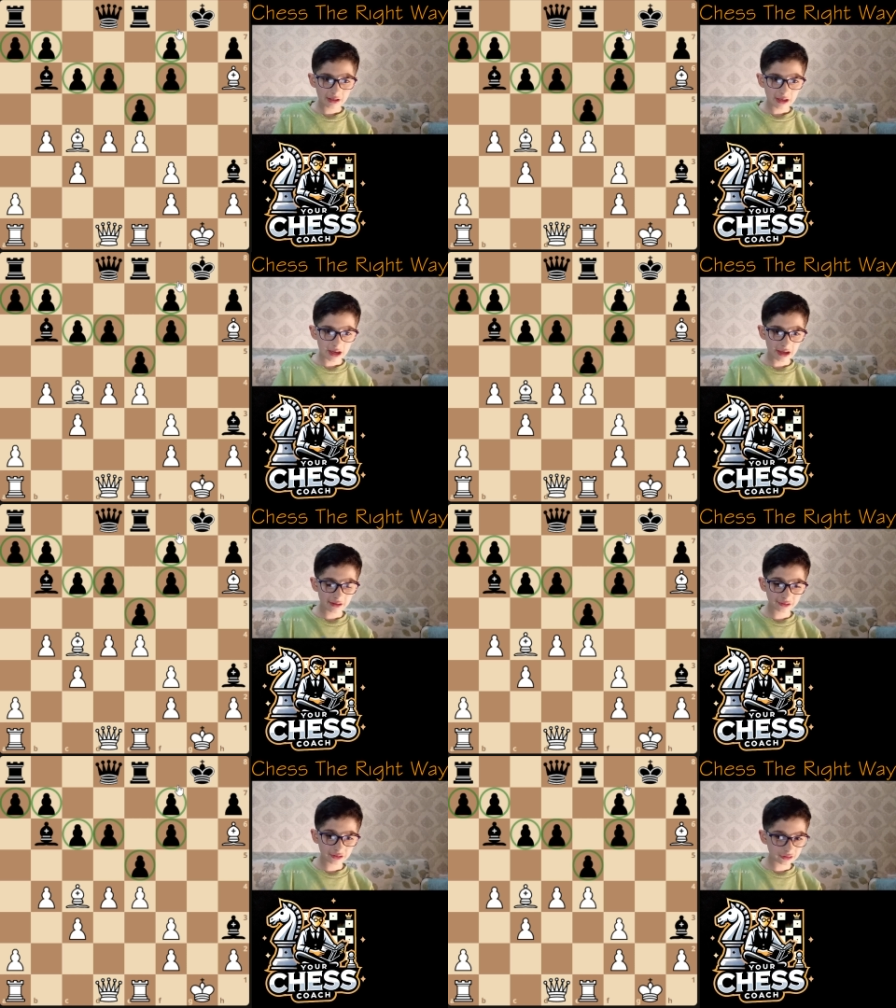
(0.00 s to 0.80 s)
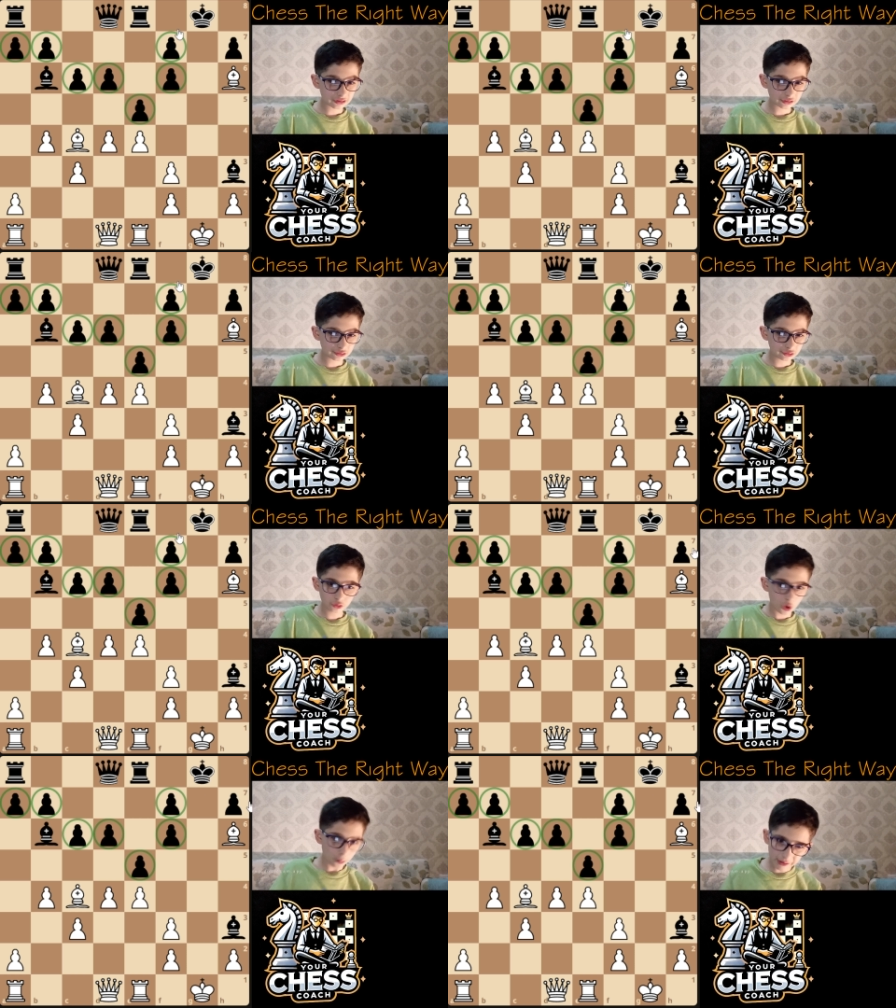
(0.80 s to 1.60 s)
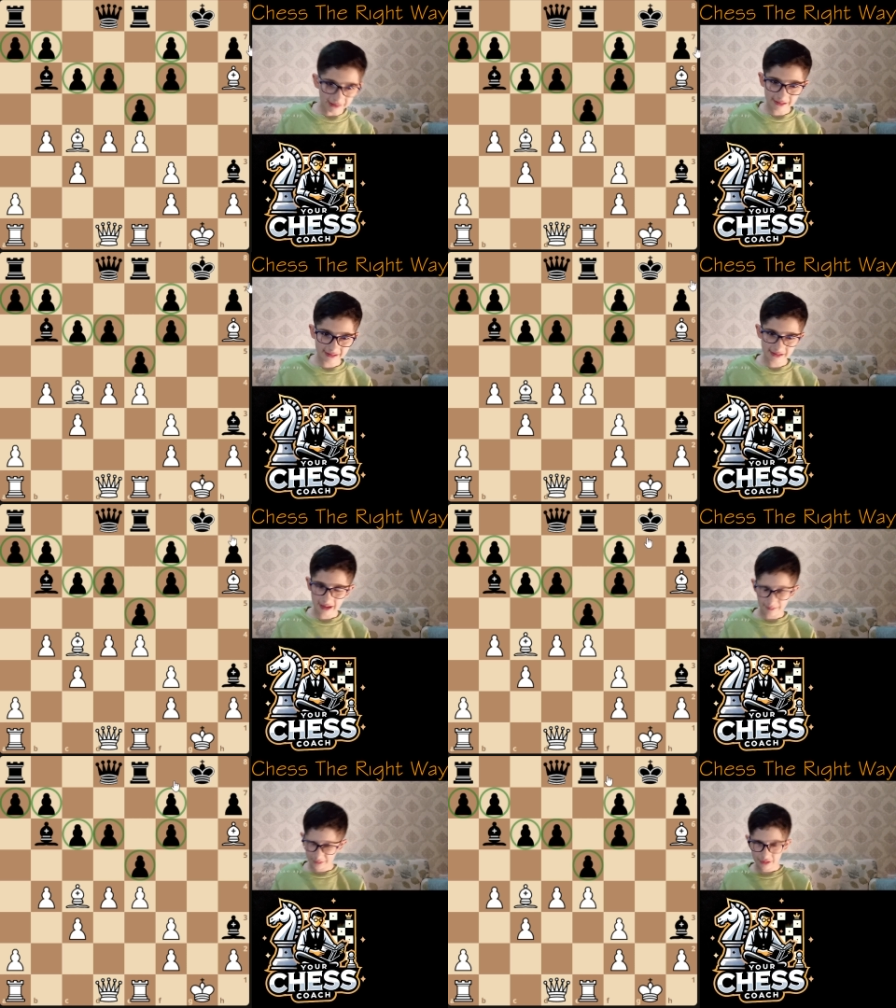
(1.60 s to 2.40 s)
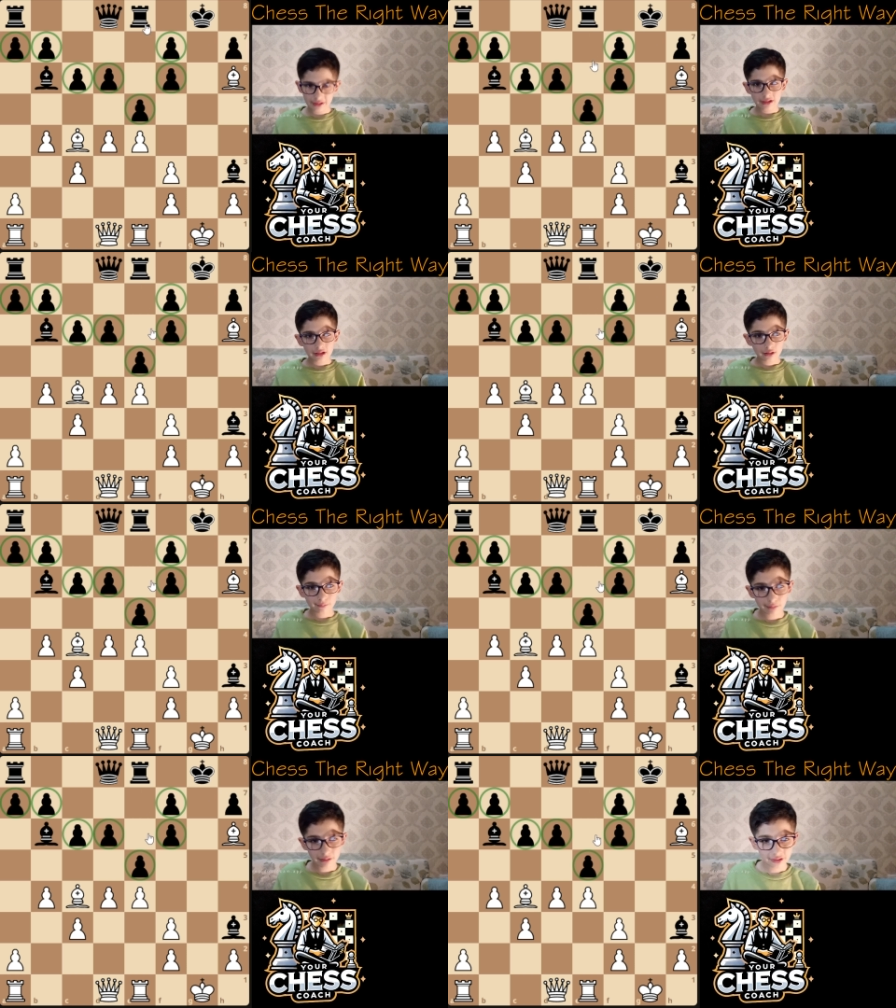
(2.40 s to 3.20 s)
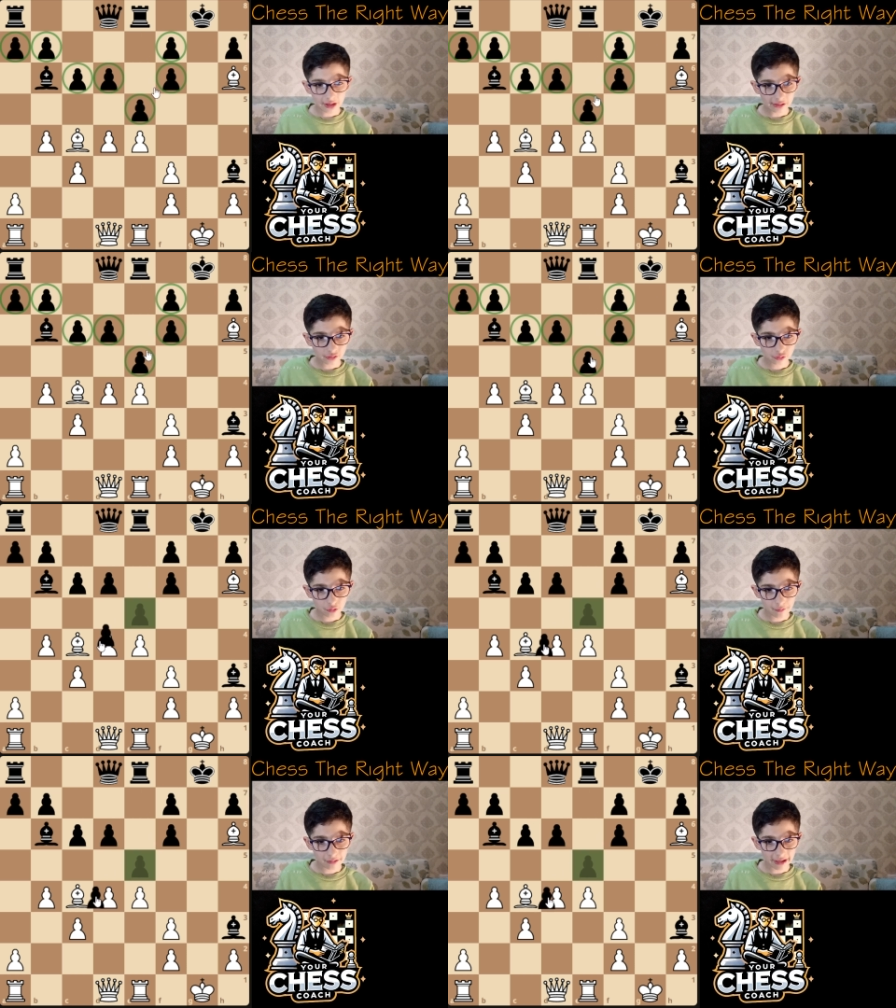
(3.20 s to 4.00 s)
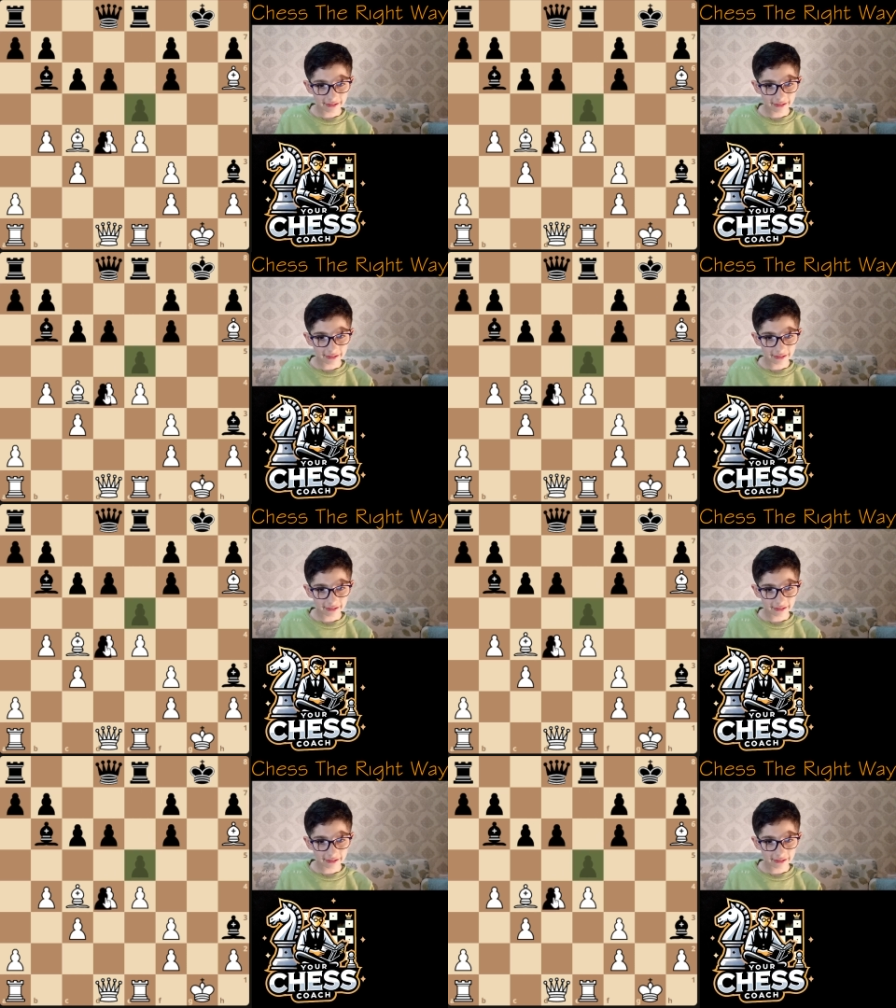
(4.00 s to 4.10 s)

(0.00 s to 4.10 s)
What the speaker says: and no weaknesses happen. But that's what black